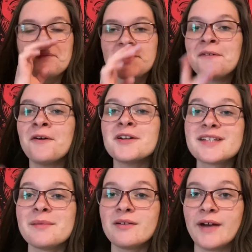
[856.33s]
The first
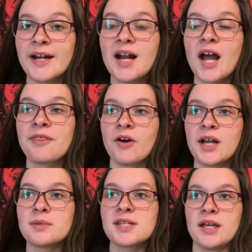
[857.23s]
time I read it, I thought I
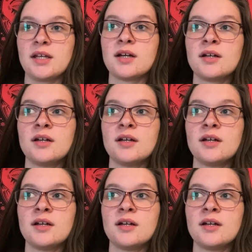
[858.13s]
was like